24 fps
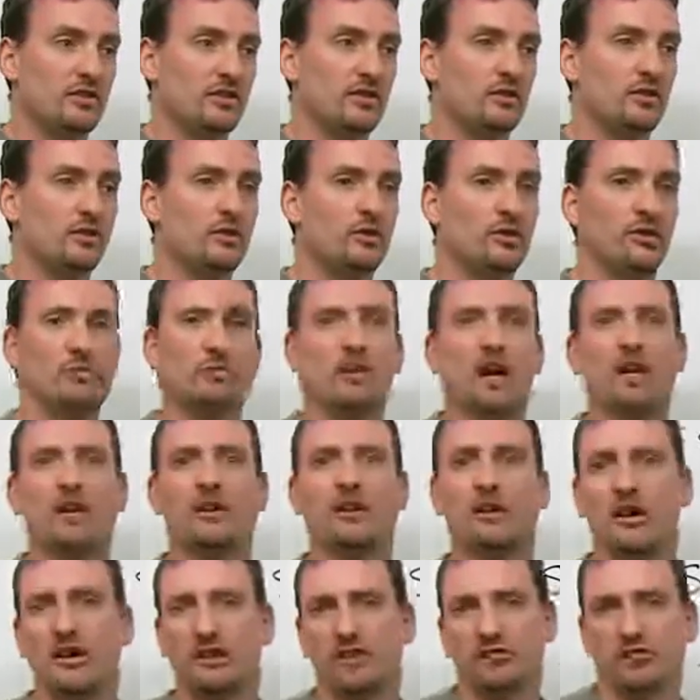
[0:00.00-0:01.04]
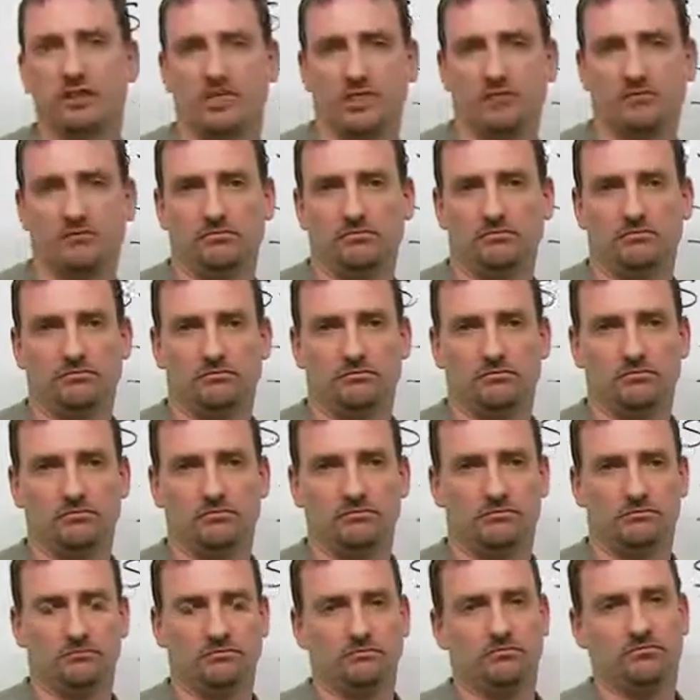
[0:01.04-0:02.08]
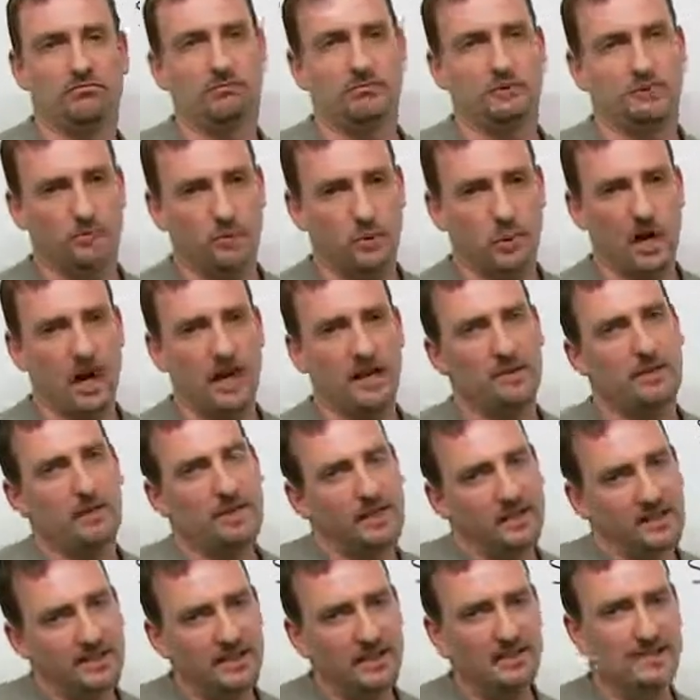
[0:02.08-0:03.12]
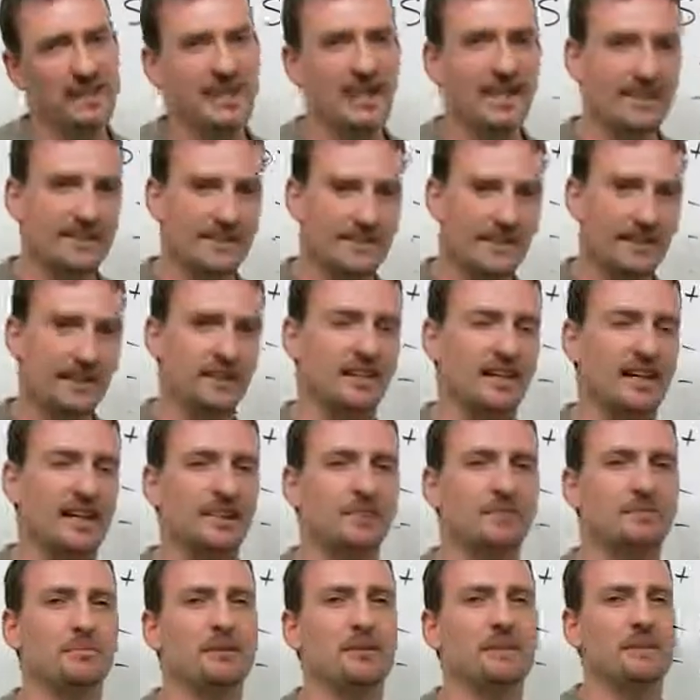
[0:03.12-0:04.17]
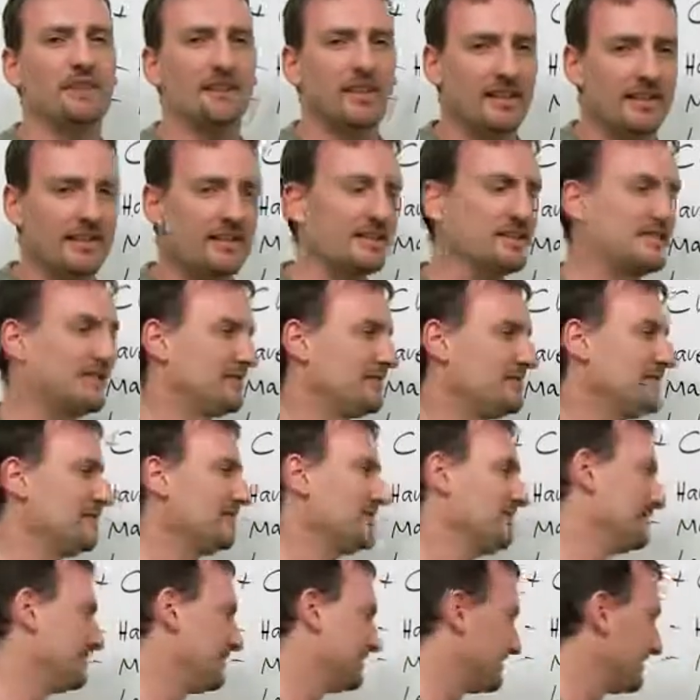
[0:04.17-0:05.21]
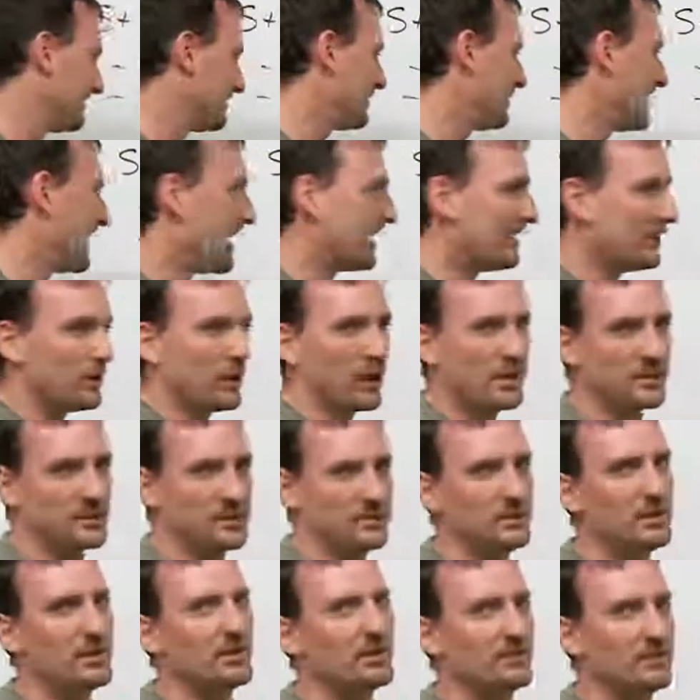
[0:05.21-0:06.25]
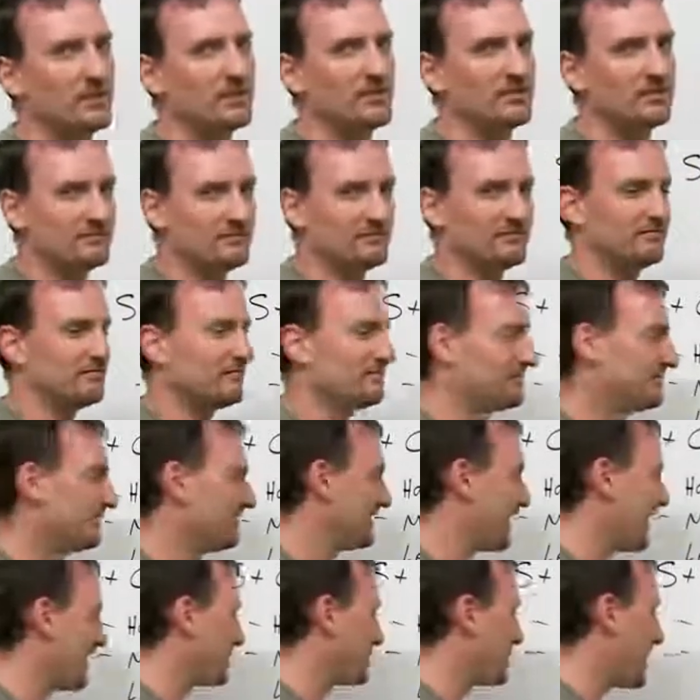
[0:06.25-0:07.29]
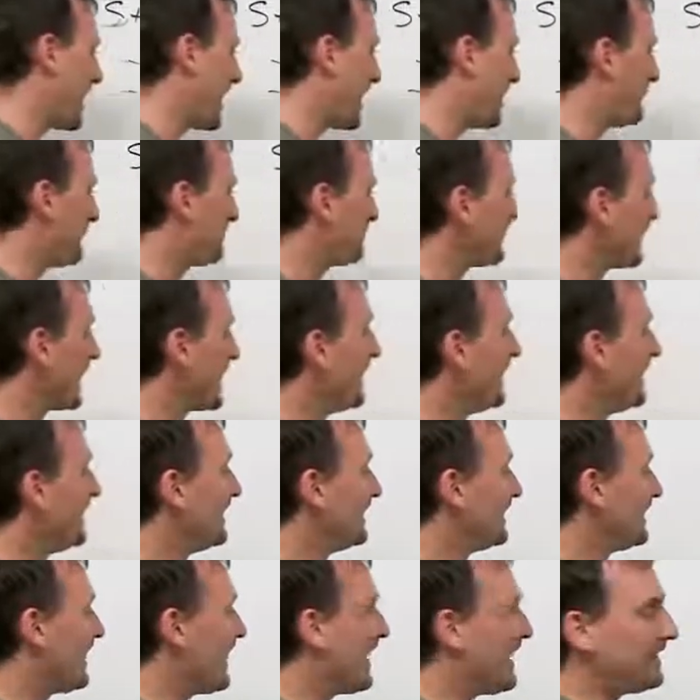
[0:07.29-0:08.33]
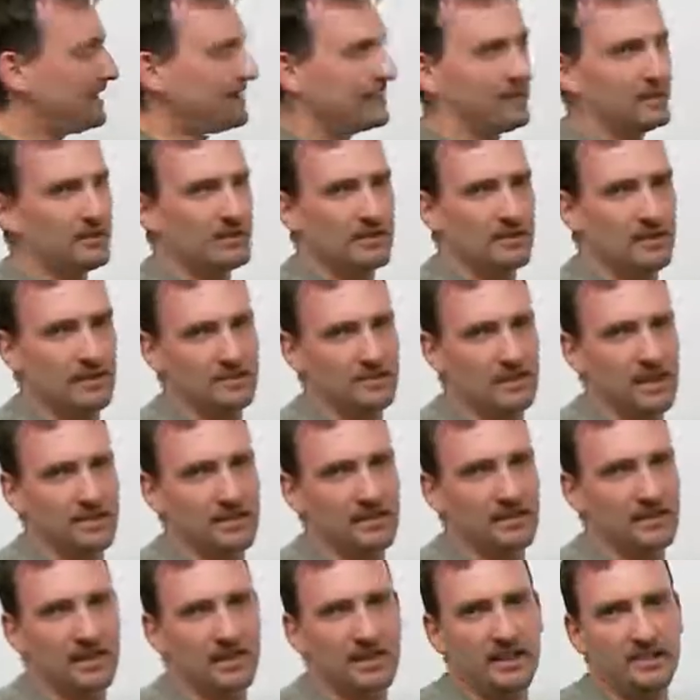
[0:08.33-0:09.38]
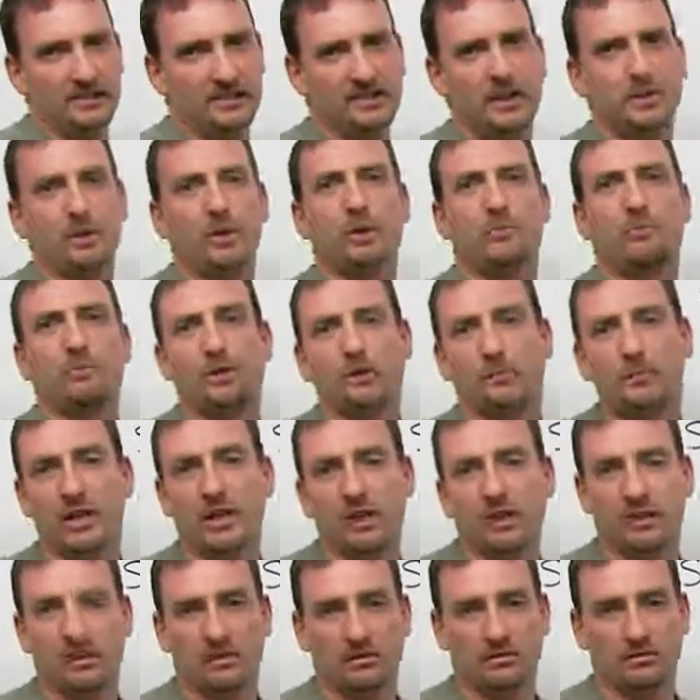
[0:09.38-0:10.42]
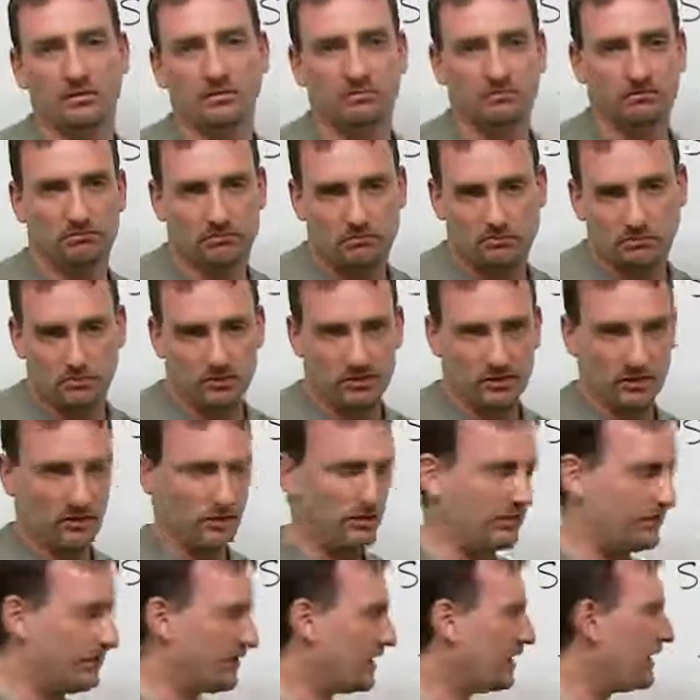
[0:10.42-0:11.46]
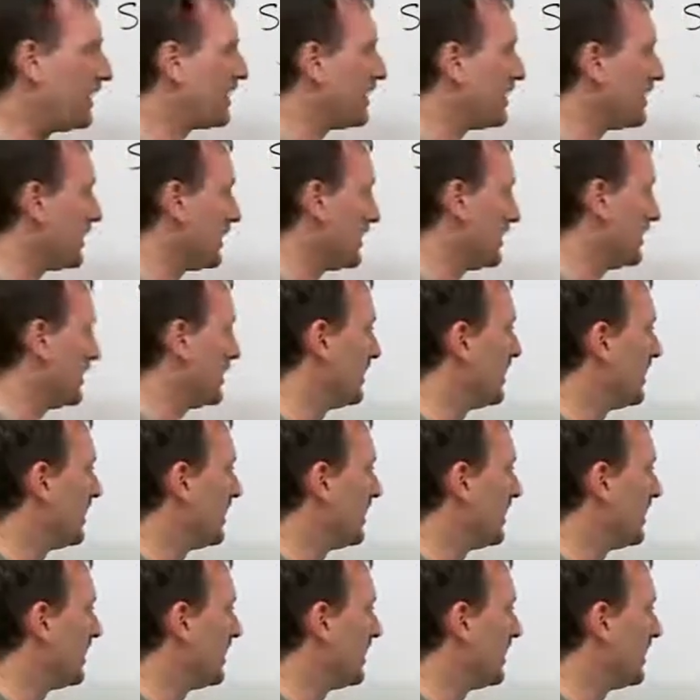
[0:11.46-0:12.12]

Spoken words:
to do my laundry. Why? Because she's nice and she likes me and I know how to speak to her. That's why. Let is basically give someone permission. So very clear.